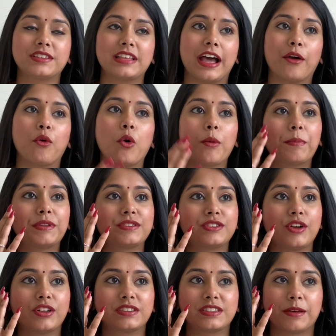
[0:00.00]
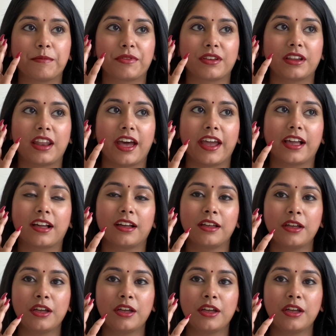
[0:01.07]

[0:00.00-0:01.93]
I hope it's not something like